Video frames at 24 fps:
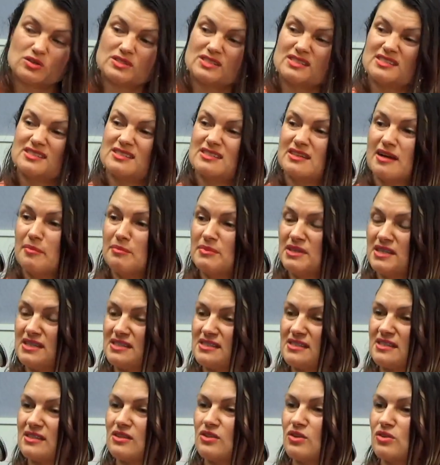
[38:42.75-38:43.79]
causes
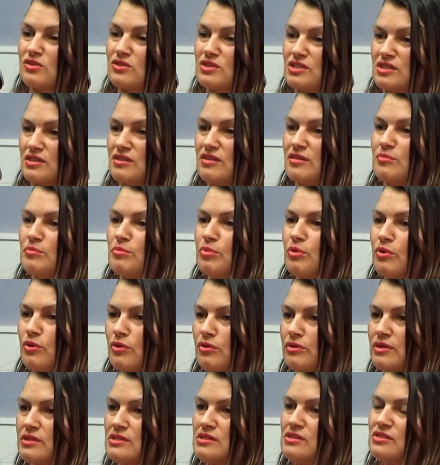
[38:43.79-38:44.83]
numbness and long-term
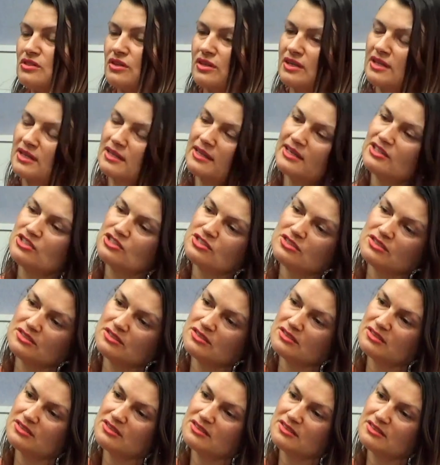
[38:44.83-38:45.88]
porous
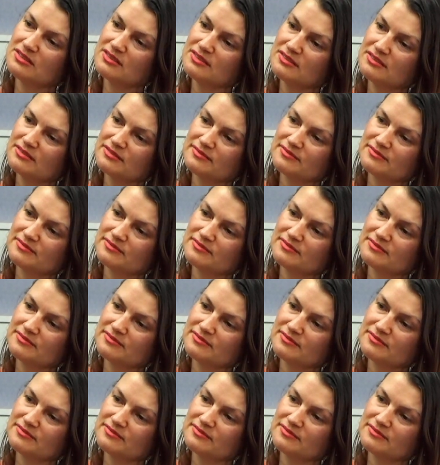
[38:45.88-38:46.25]
circulation.